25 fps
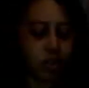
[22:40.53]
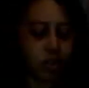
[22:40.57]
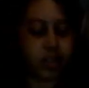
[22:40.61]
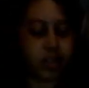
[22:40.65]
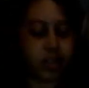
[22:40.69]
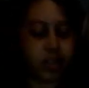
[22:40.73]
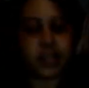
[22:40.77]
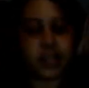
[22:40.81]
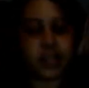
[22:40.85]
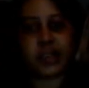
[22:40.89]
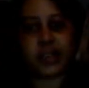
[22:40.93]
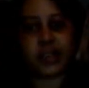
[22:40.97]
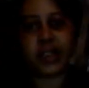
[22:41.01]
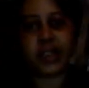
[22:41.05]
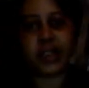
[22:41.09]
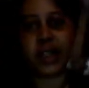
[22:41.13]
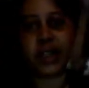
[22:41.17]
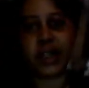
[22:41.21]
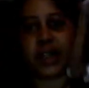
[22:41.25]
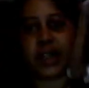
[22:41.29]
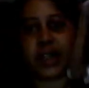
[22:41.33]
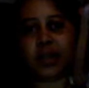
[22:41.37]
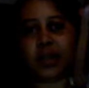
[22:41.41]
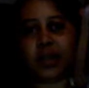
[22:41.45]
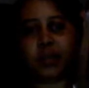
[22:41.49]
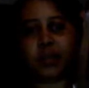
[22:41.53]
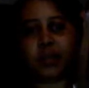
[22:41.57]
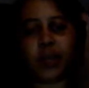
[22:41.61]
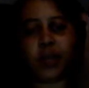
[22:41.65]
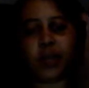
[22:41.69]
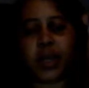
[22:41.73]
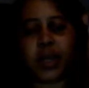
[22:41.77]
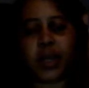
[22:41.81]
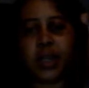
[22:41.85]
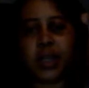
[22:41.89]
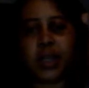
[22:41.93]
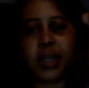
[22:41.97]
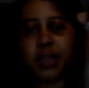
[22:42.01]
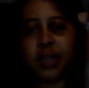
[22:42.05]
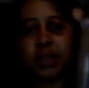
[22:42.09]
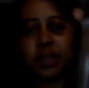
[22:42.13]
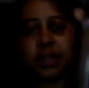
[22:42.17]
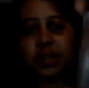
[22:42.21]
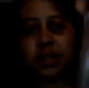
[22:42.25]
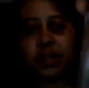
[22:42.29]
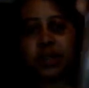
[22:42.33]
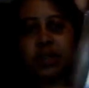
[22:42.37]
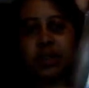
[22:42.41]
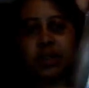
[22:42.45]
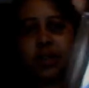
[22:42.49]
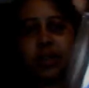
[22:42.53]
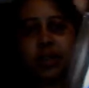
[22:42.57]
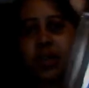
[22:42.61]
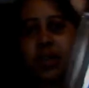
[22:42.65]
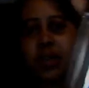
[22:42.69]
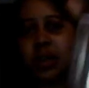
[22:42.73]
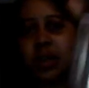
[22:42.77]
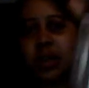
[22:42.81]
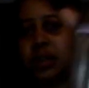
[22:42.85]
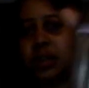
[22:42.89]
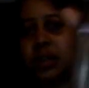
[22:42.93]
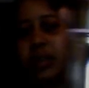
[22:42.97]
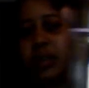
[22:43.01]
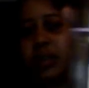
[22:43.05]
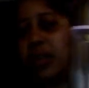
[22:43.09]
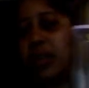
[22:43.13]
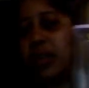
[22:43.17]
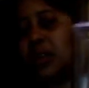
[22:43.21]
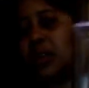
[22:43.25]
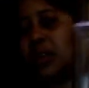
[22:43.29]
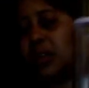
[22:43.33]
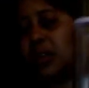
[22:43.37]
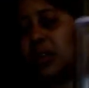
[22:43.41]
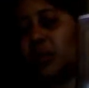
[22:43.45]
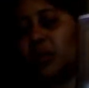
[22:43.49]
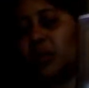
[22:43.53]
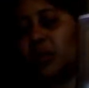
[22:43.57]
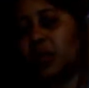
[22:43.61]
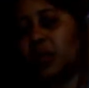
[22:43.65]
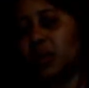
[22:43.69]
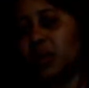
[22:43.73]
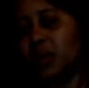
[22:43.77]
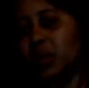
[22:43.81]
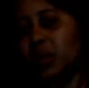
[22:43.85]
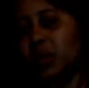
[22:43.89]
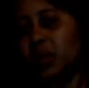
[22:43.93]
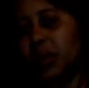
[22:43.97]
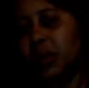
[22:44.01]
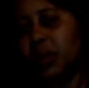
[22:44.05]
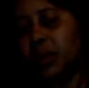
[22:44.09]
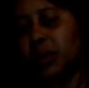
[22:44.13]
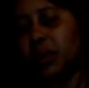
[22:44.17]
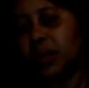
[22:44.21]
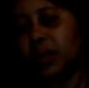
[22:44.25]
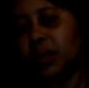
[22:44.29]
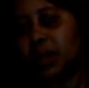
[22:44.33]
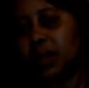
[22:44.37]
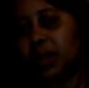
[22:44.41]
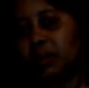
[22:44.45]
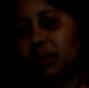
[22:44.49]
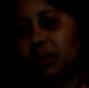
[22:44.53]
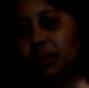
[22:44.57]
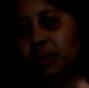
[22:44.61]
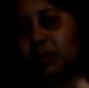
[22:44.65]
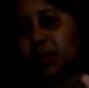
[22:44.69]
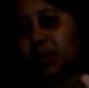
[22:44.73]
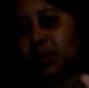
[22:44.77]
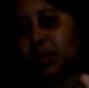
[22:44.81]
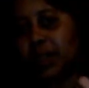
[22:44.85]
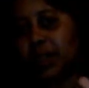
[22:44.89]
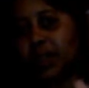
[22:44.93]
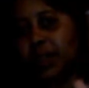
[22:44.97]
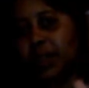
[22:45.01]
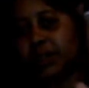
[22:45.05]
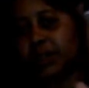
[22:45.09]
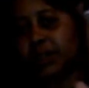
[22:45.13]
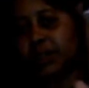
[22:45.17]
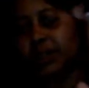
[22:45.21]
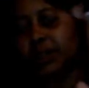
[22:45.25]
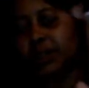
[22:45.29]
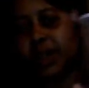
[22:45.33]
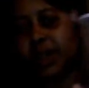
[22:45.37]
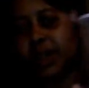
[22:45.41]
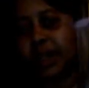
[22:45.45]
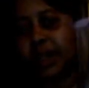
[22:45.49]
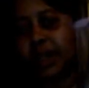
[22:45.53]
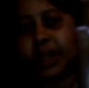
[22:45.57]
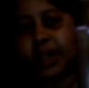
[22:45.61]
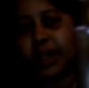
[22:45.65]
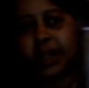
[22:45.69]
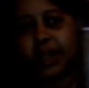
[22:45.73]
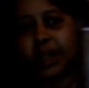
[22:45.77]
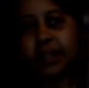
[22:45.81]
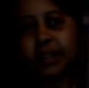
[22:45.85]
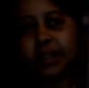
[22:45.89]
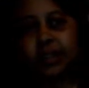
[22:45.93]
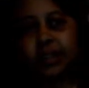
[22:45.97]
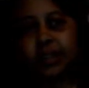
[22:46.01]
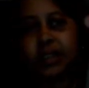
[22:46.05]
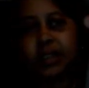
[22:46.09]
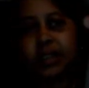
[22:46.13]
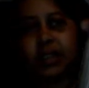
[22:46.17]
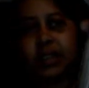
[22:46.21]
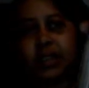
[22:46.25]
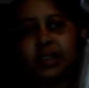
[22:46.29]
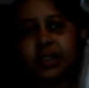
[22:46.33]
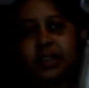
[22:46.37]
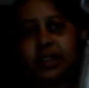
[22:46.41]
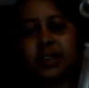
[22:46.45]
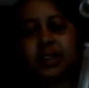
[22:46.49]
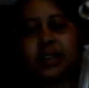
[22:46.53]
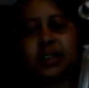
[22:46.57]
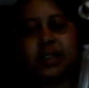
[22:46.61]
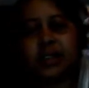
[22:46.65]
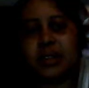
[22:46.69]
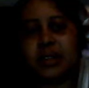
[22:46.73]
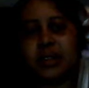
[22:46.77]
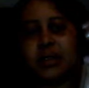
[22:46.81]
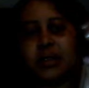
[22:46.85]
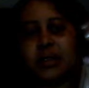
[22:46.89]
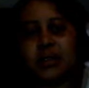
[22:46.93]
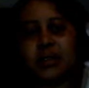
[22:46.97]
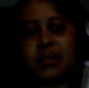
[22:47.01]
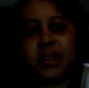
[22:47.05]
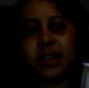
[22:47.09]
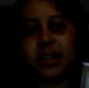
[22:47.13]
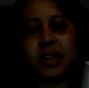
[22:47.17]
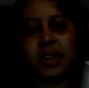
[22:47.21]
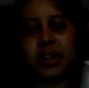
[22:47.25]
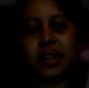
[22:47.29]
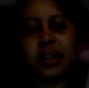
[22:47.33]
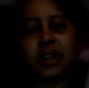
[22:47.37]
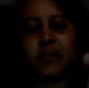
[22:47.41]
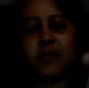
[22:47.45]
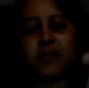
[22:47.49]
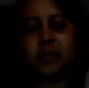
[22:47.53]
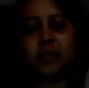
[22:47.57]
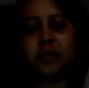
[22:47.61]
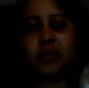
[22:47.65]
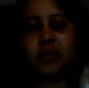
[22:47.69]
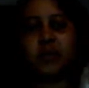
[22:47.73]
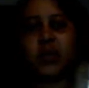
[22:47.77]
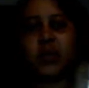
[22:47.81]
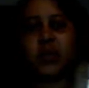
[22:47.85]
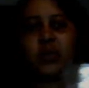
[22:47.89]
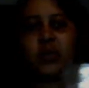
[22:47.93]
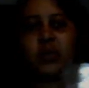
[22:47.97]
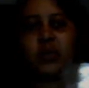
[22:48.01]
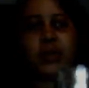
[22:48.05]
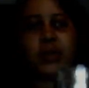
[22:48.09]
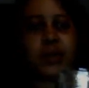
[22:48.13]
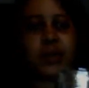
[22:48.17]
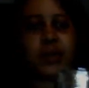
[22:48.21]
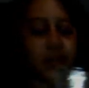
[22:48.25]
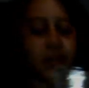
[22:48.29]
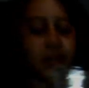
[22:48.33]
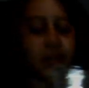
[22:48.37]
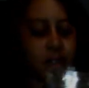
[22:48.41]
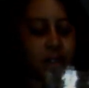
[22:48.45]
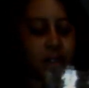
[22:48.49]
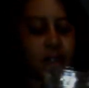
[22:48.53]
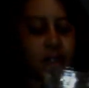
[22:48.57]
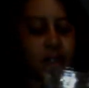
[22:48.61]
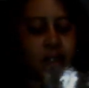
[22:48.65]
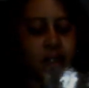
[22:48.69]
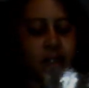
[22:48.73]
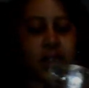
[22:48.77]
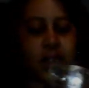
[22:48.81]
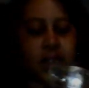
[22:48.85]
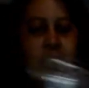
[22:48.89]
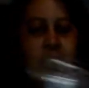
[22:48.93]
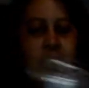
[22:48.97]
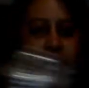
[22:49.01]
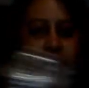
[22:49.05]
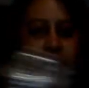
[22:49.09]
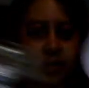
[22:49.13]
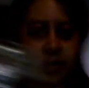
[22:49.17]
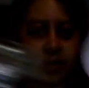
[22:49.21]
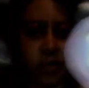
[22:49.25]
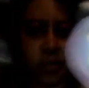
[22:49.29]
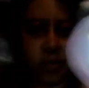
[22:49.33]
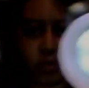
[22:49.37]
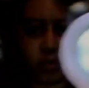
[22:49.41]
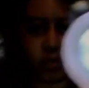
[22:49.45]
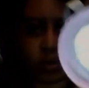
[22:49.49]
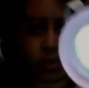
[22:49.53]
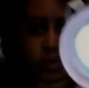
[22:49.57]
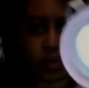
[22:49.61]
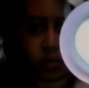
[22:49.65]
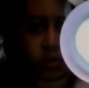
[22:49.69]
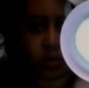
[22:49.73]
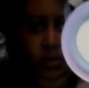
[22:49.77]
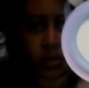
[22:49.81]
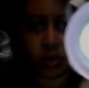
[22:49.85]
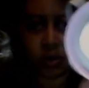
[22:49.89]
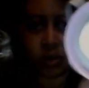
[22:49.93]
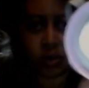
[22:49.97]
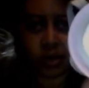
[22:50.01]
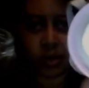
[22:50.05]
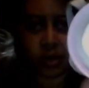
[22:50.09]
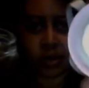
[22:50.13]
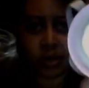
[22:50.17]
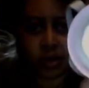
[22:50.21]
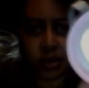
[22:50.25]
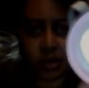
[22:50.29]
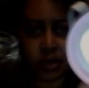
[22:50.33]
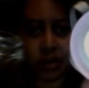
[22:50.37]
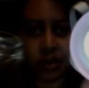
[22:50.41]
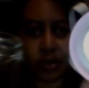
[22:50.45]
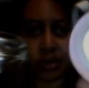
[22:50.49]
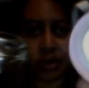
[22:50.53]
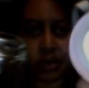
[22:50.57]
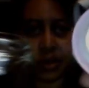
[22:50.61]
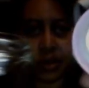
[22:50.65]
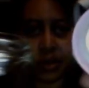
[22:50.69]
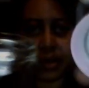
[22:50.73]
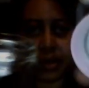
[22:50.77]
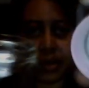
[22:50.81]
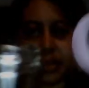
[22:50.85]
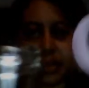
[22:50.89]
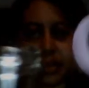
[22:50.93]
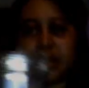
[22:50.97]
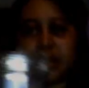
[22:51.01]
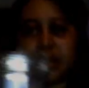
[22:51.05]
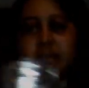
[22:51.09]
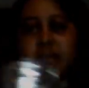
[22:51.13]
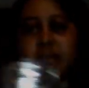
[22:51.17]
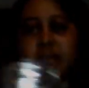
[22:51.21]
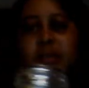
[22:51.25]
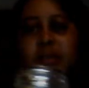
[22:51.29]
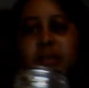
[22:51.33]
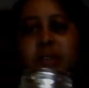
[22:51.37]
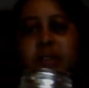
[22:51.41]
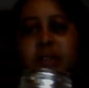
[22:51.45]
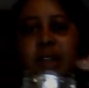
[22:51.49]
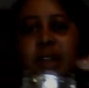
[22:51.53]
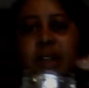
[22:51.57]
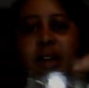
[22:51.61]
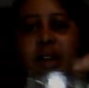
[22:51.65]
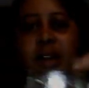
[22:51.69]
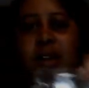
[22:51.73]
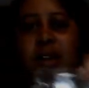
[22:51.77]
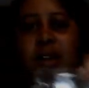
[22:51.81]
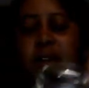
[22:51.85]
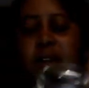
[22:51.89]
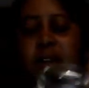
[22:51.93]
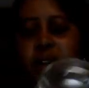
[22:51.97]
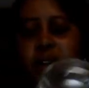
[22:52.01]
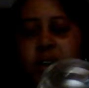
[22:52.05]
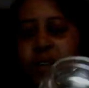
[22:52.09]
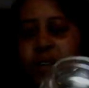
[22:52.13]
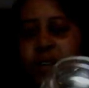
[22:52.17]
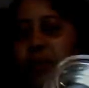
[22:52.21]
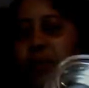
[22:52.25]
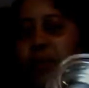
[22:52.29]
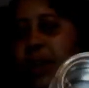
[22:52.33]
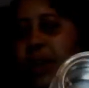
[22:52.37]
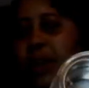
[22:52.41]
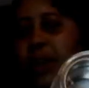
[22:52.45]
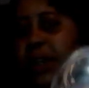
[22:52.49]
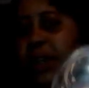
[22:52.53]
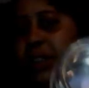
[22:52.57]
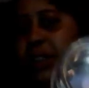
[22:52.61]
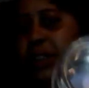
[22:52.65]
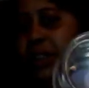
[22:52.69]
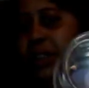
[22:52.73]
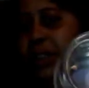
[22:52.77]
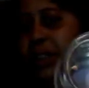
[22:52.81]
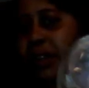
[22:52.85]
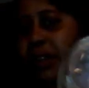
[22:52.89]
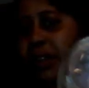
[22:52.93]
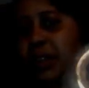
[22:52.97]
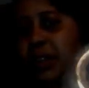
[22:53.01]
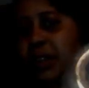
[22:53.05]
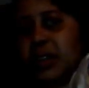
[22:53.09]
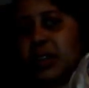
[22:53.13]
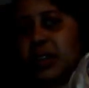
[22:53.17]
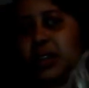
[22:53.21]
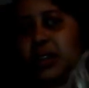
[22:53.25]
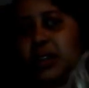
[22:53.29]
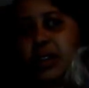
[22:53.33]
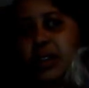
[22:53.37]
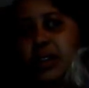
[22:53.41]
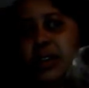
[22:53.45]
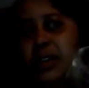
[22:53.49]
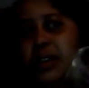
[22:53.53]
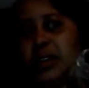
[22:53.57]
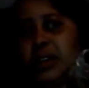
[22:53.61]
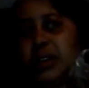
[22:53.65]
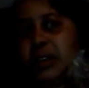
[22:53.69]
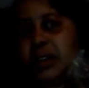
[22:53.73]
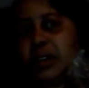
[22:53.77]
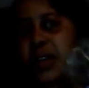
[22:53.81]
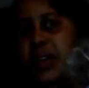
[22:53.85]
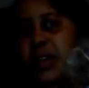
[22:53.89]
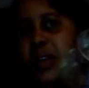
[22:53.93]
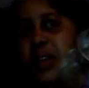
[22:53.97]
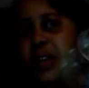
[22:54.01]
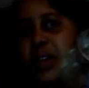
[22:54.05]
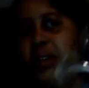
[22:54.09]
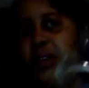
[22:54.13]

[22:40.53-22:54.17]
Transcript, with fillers: like I said I paid just a dollar for it because I was excited I seen it I said no okay I want this and what I'm doing is this is the little top you will actually take